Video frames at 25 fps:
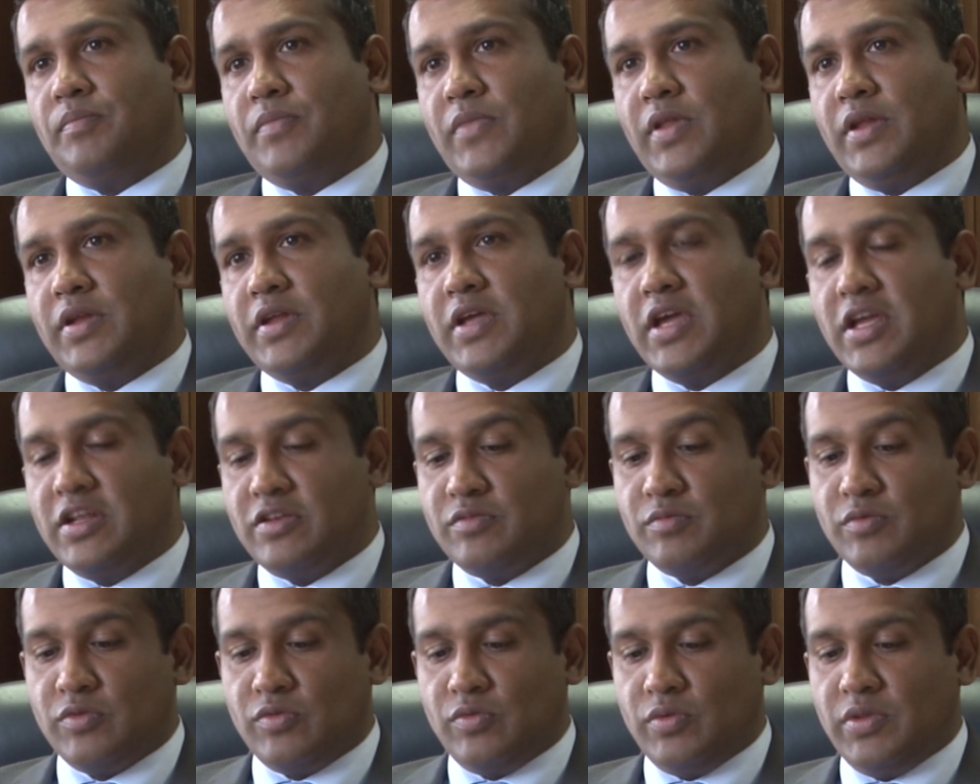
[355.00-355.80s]

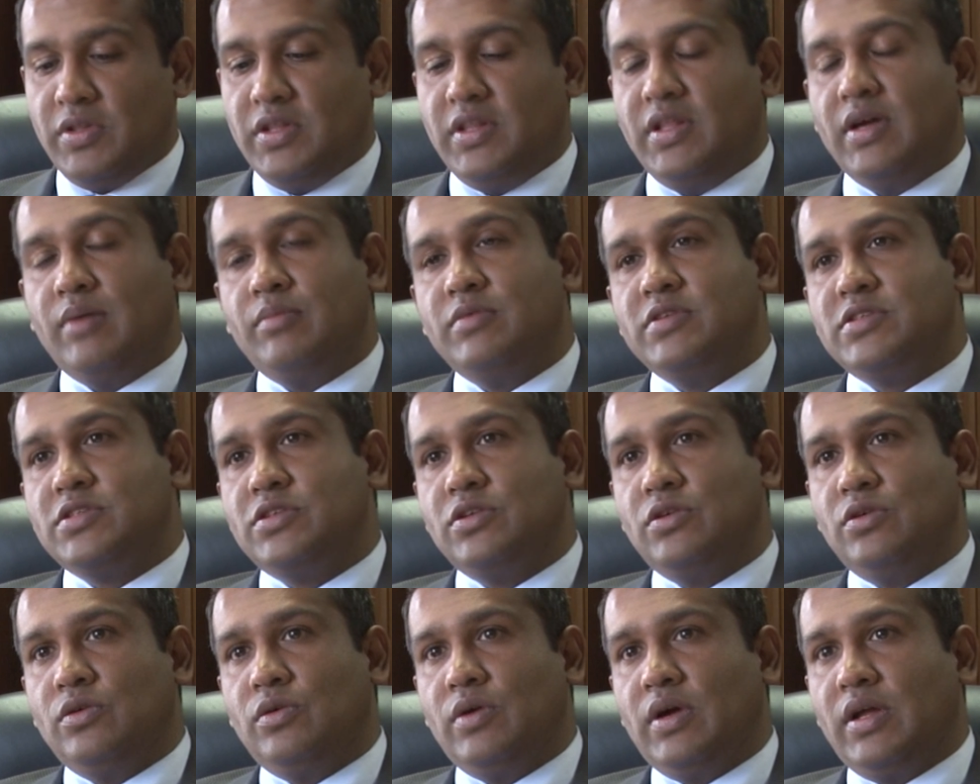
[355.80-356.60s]
engagement with the
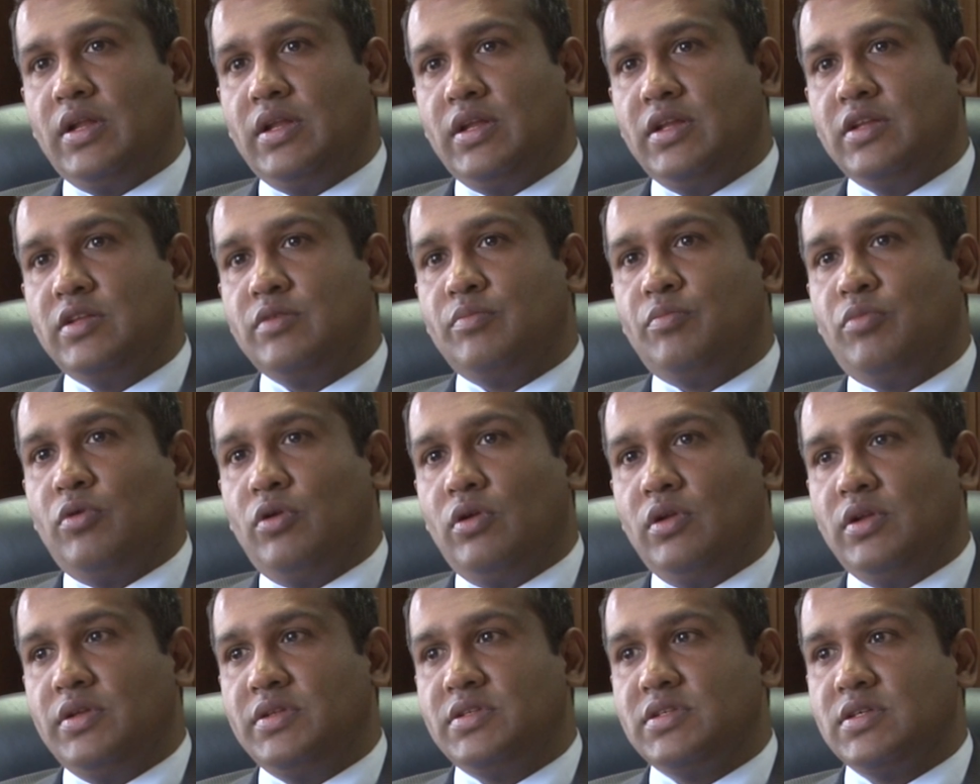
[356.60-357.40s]
WCO and
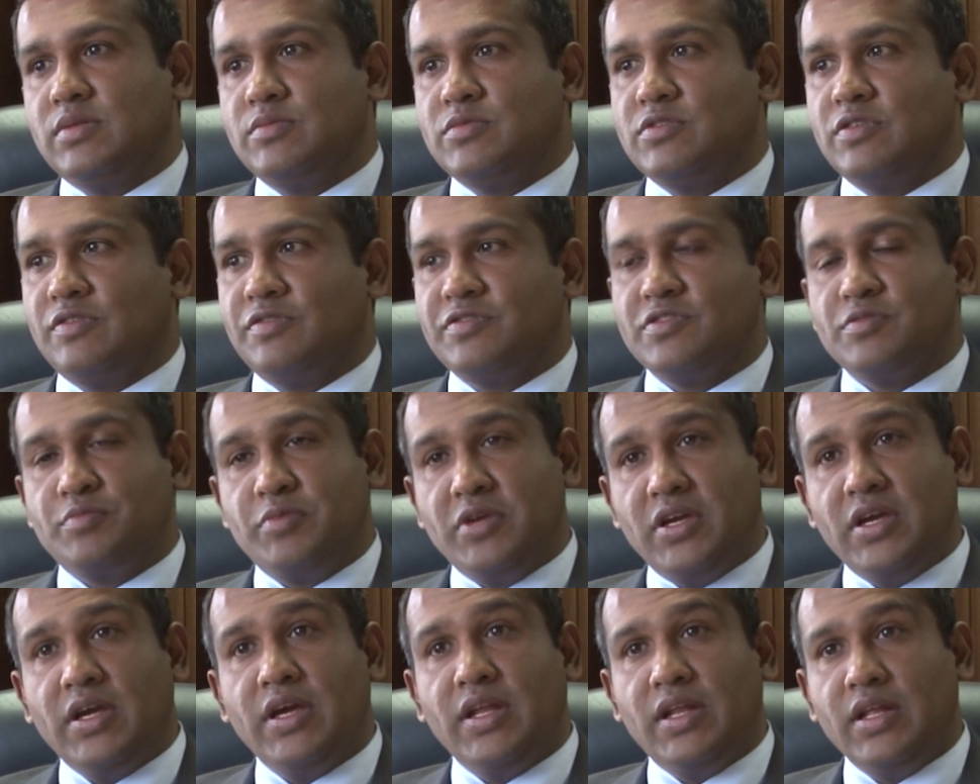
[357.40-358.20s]
Interpol in terms of
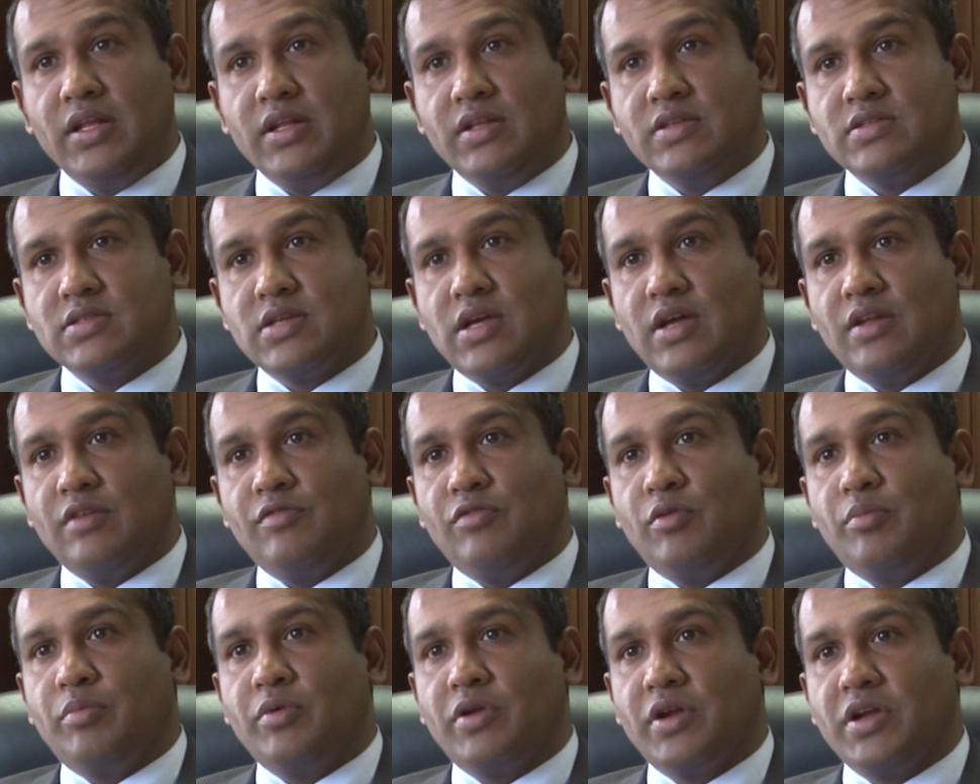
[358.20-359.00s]
spearheading this kind
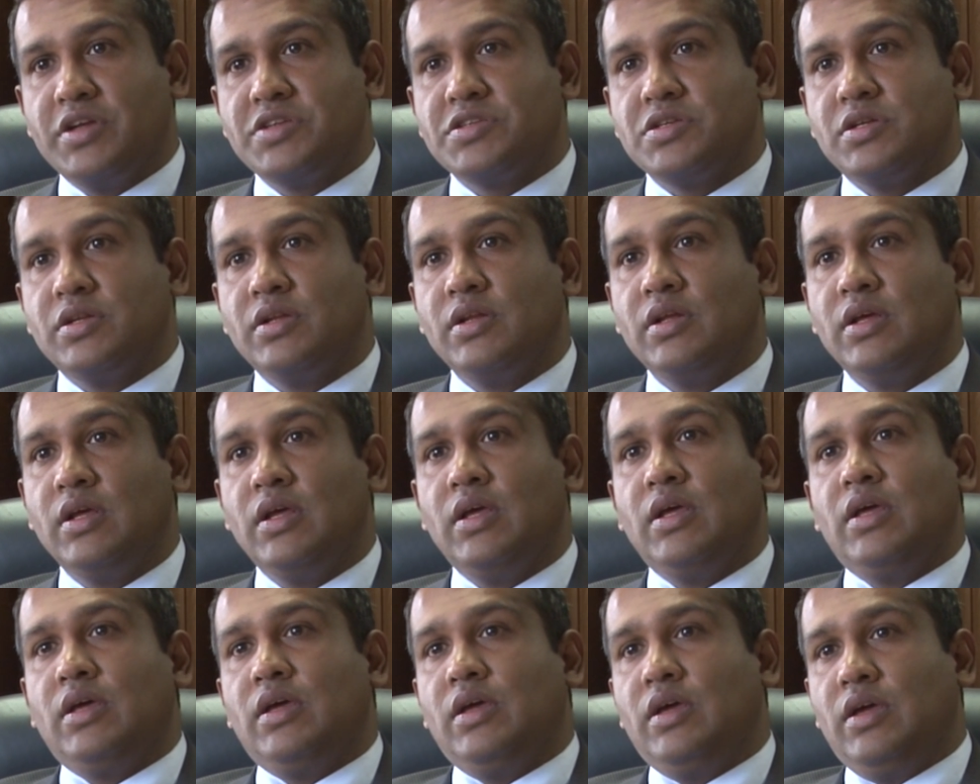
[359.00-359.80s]
of operation
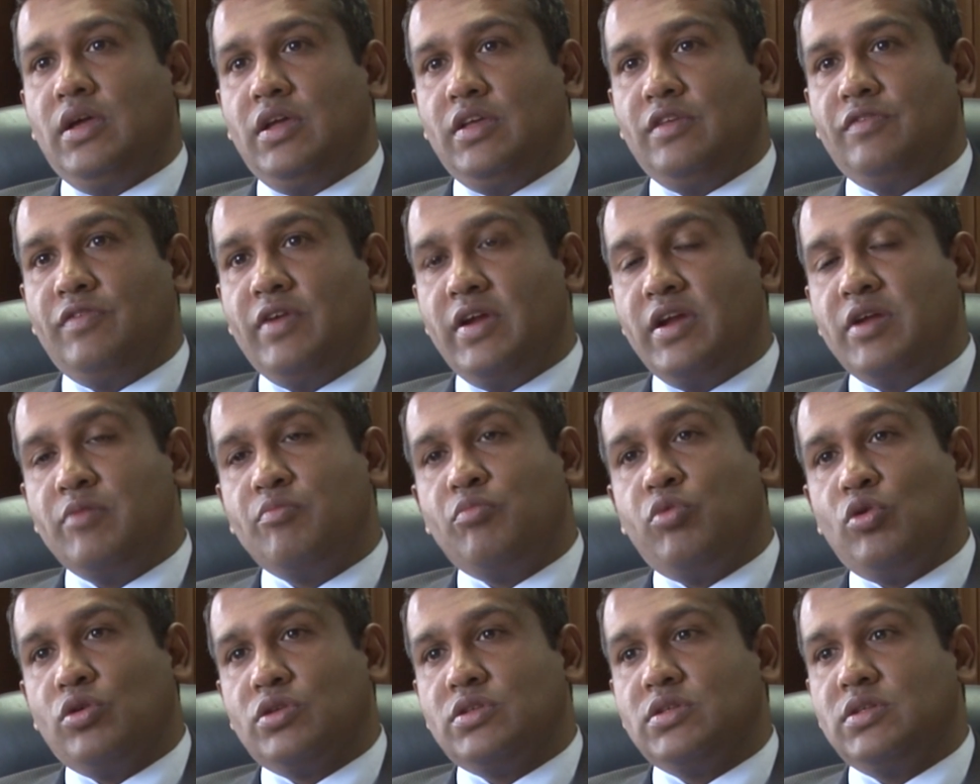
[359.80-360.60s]
is very
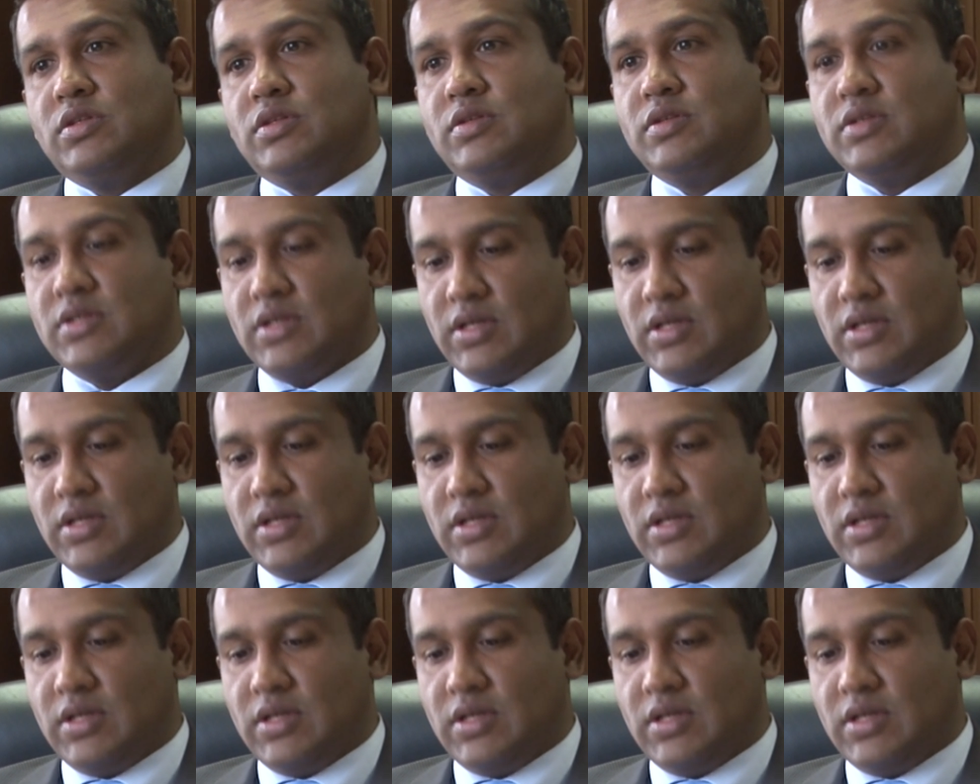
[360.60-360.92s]
important,